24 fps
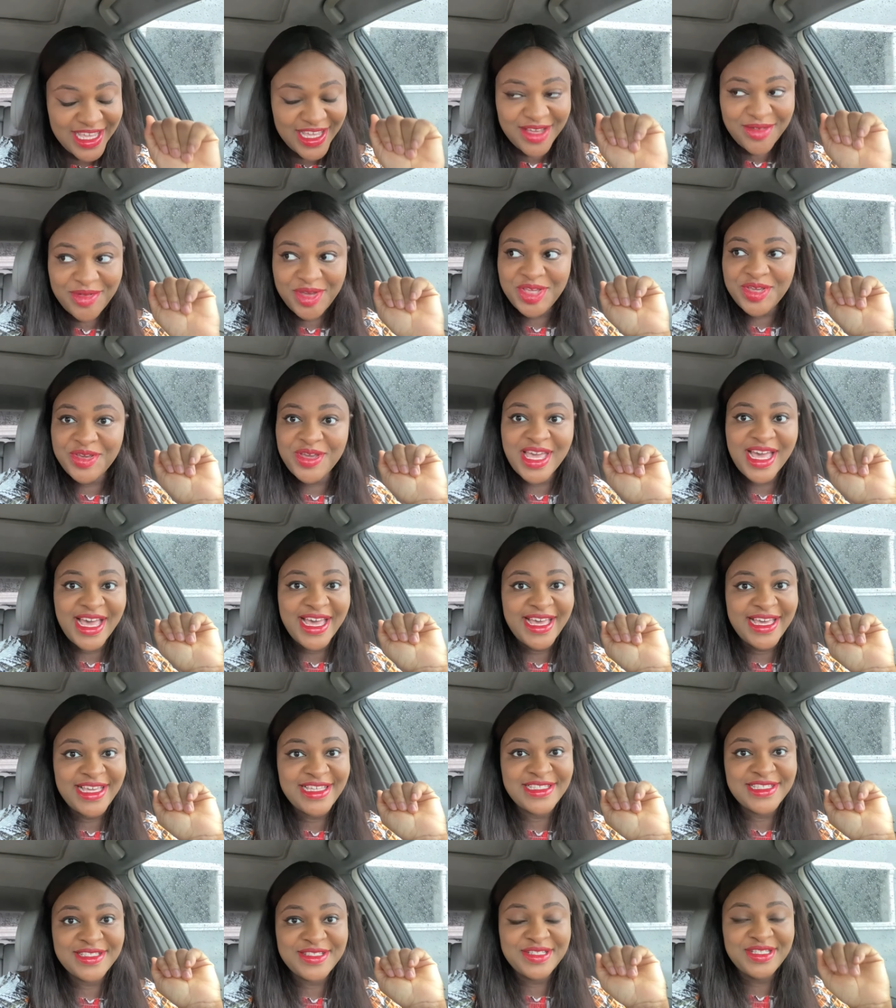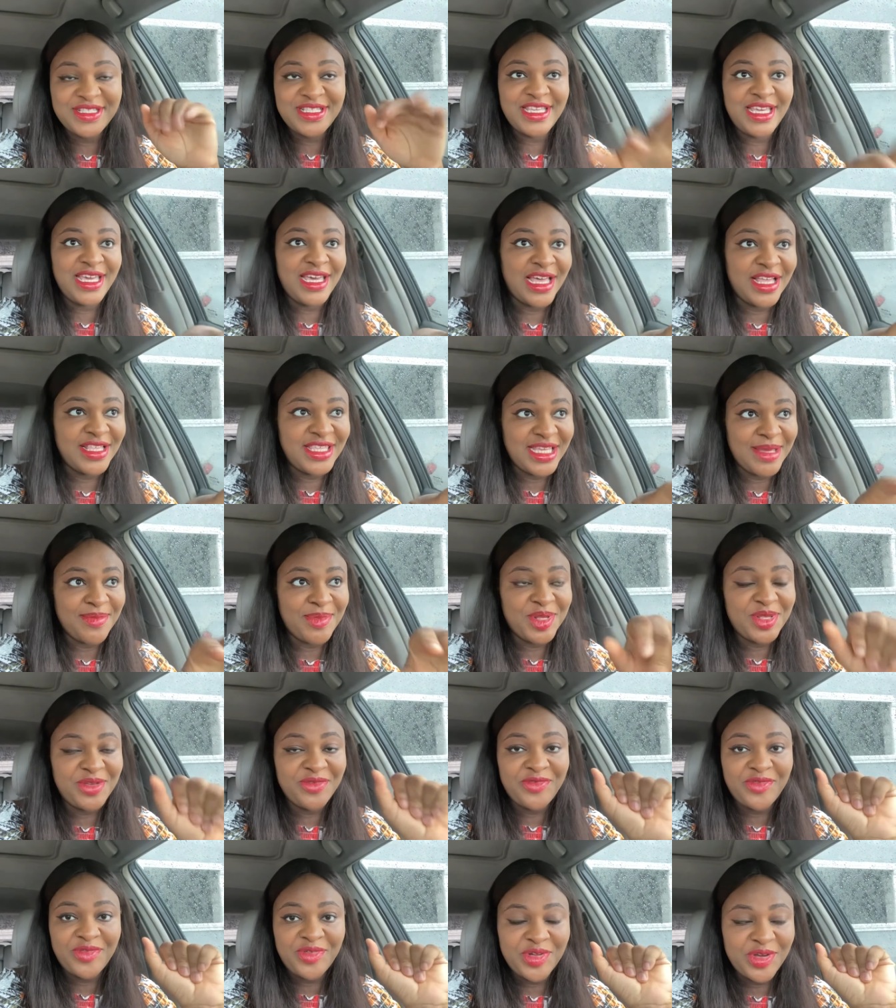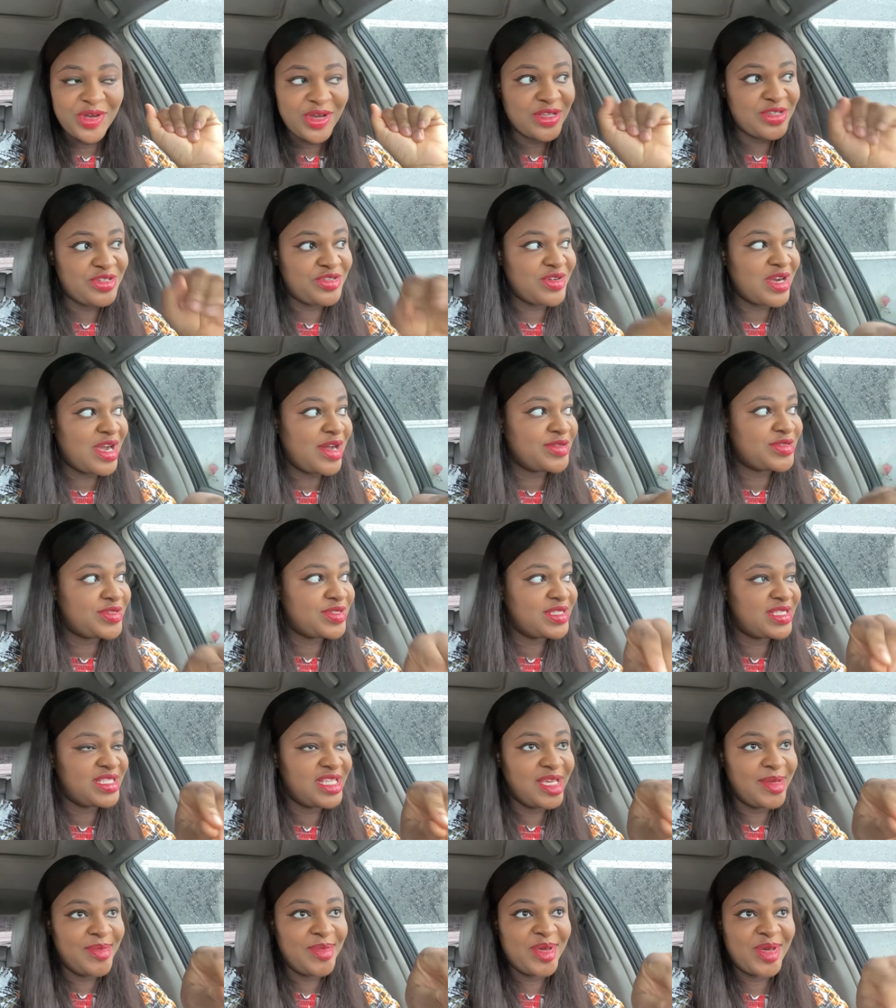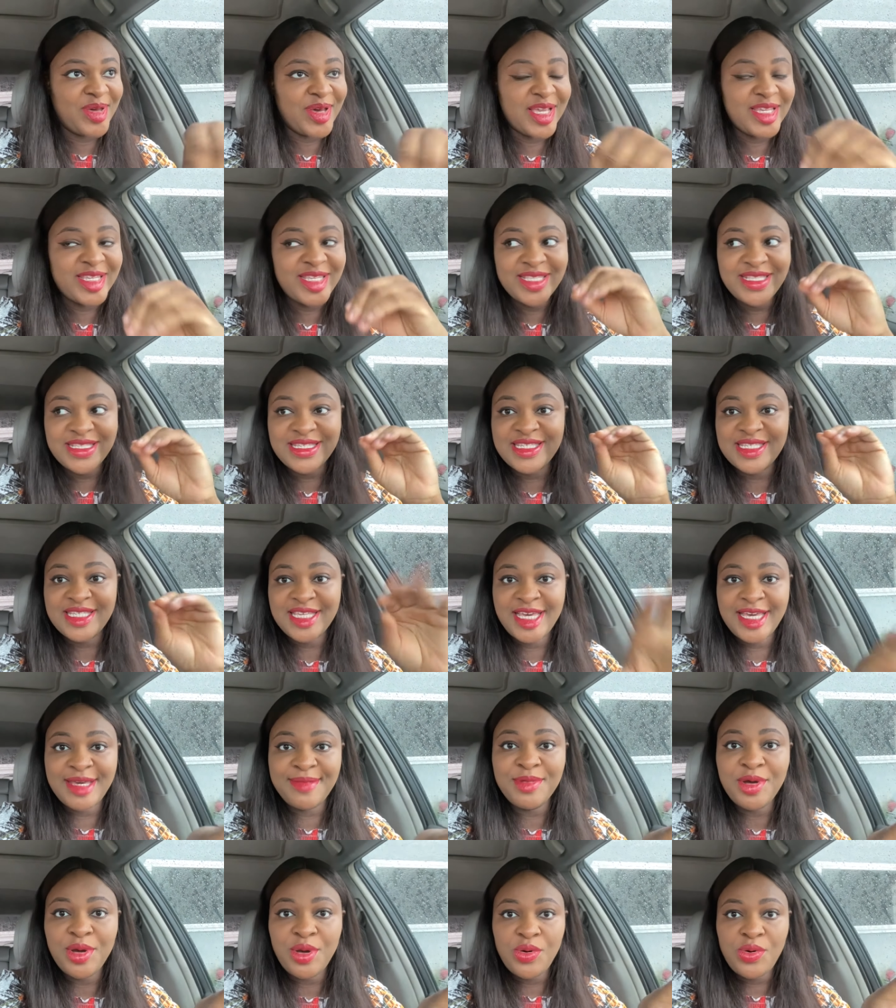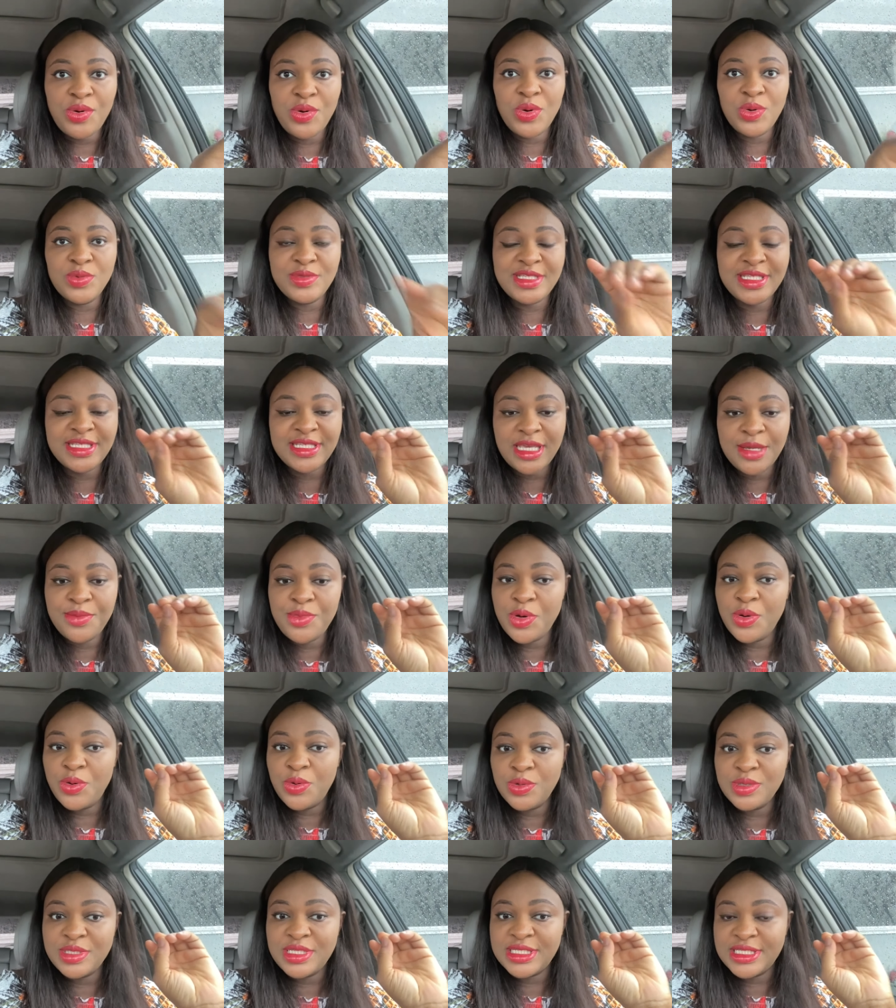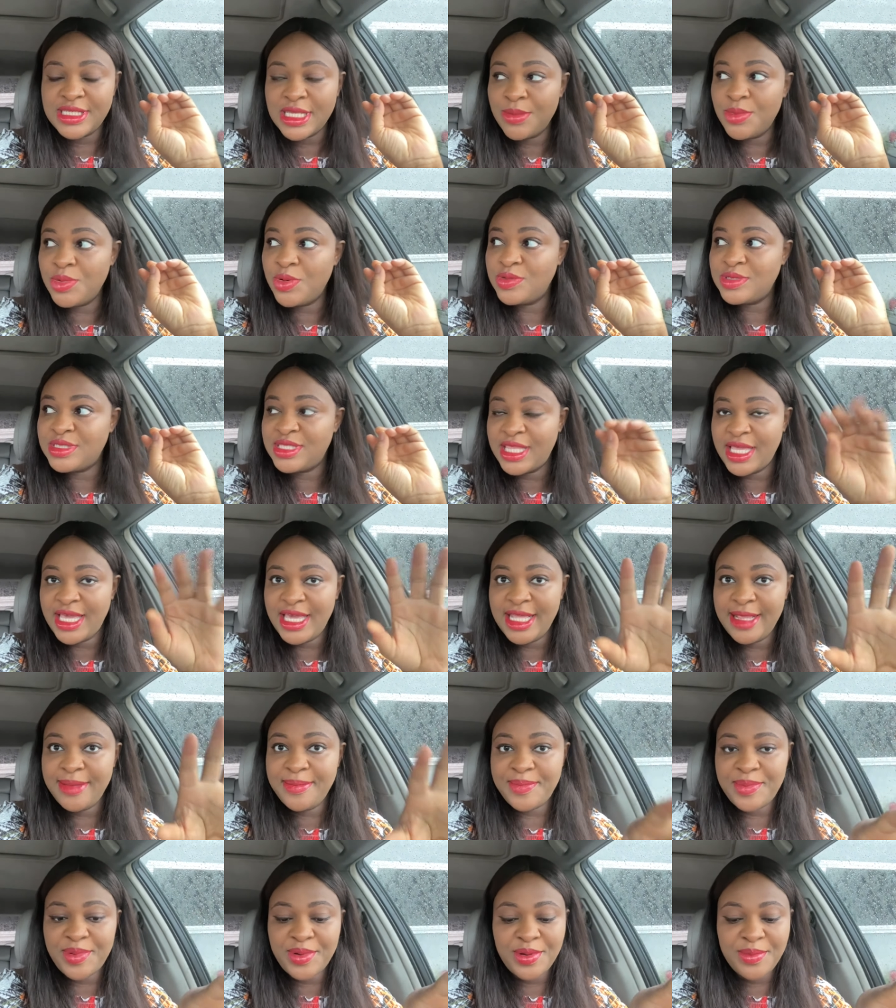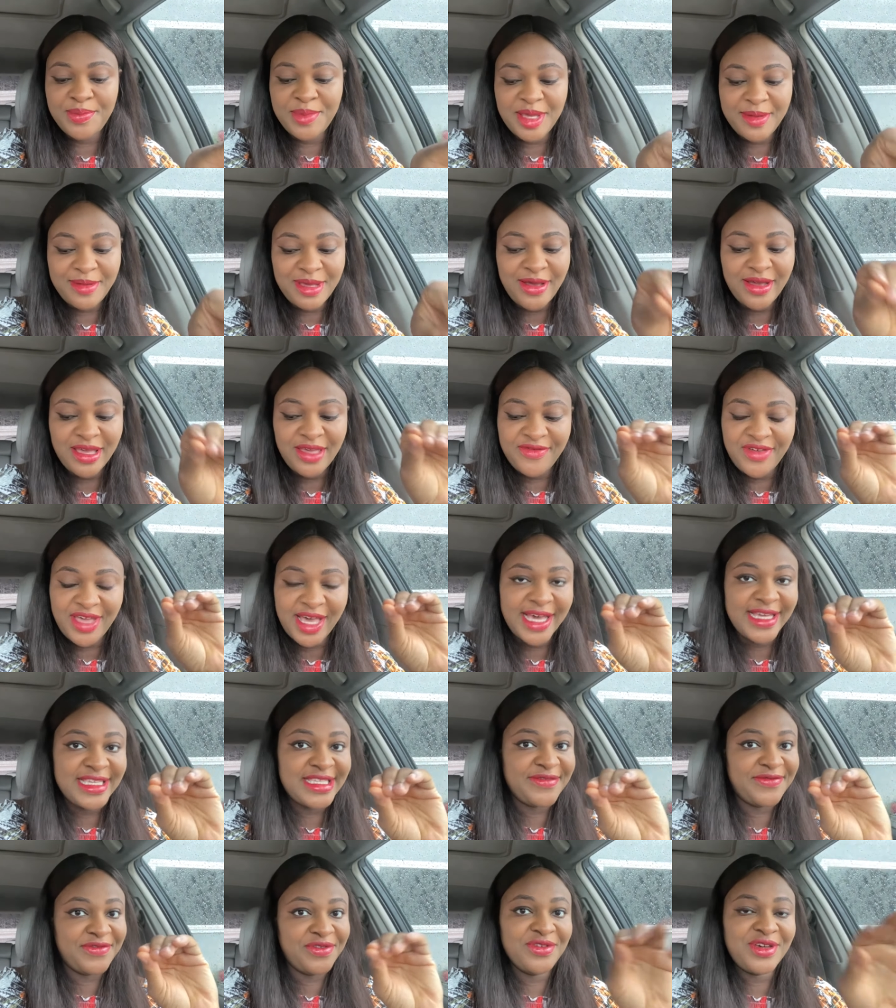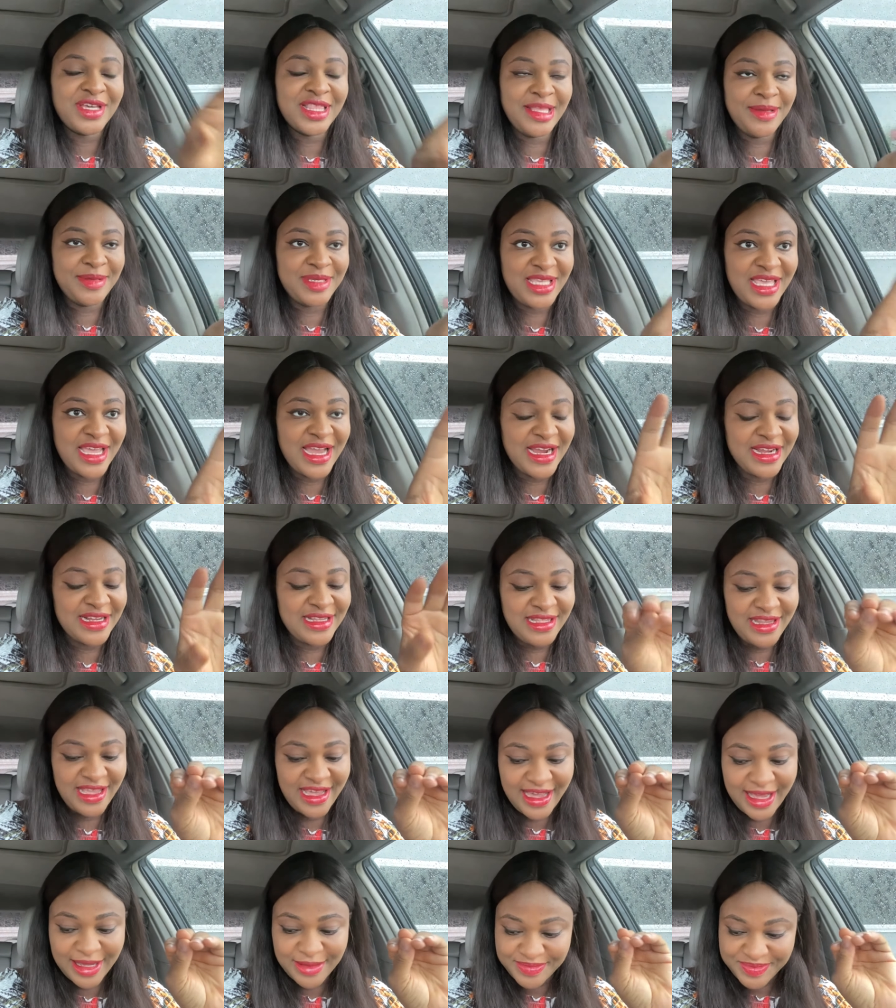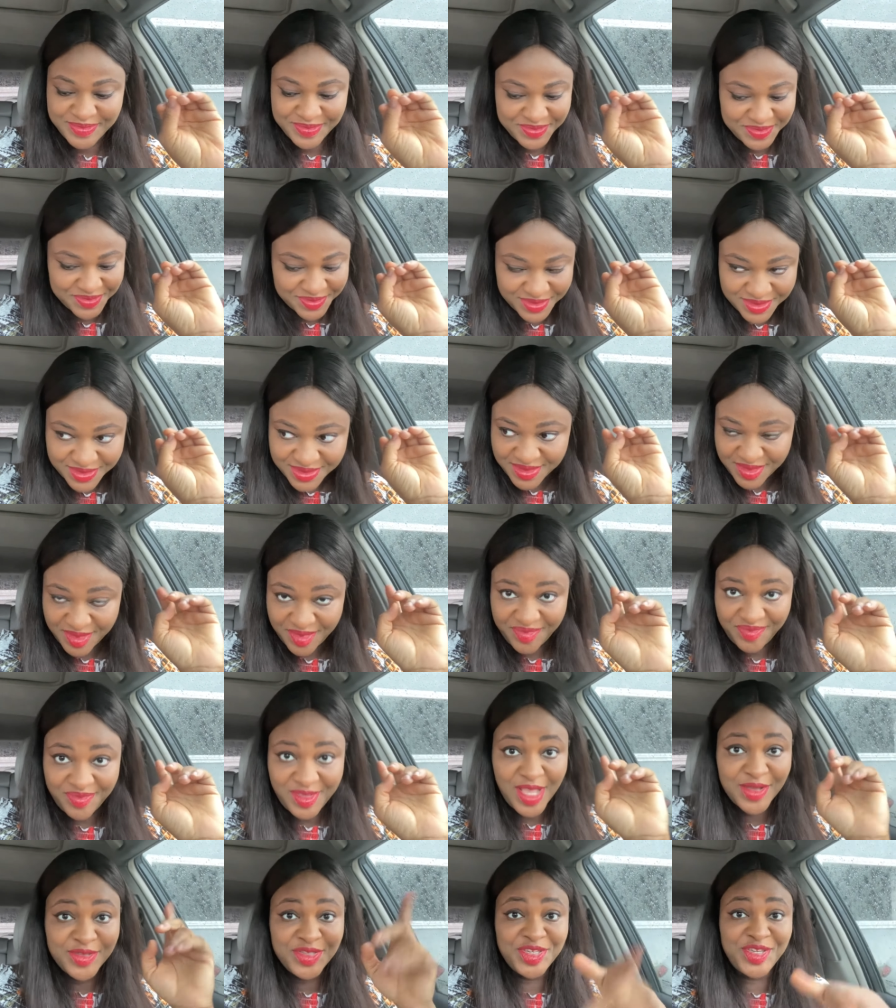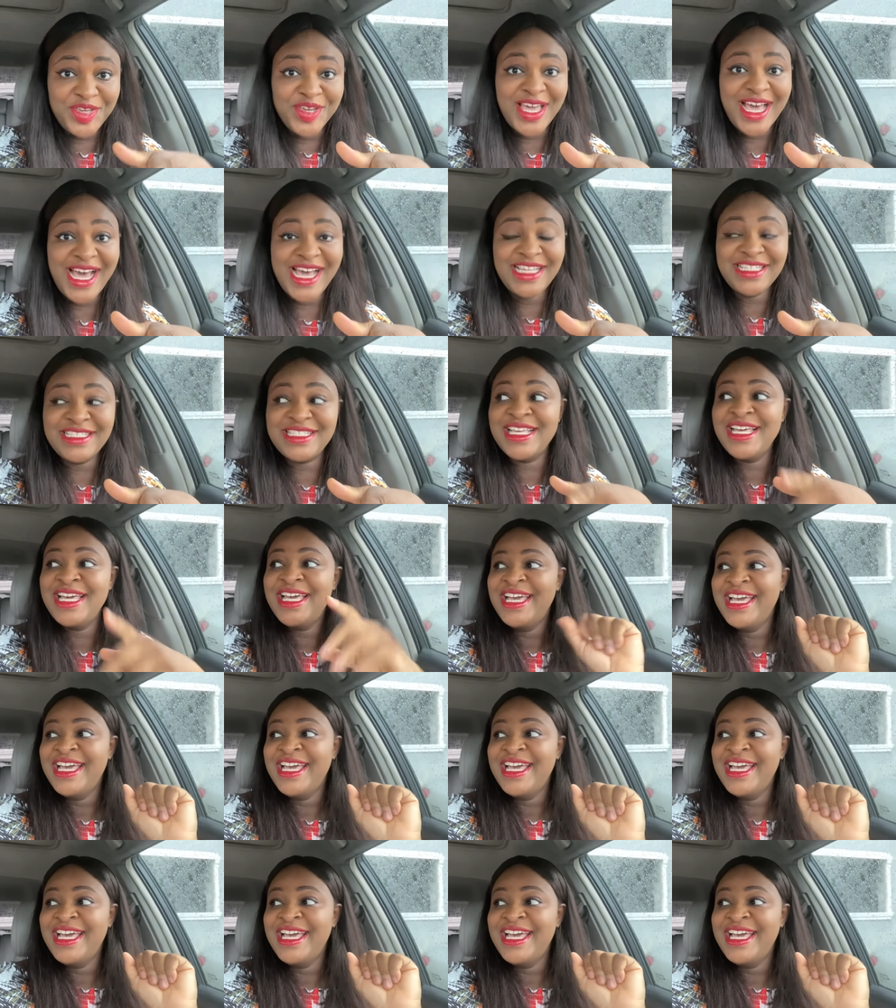with you guys today and come with the vlog throughout today because it's the same old same old same old thing but maybe i'll give you guys a few clips here and there see you guys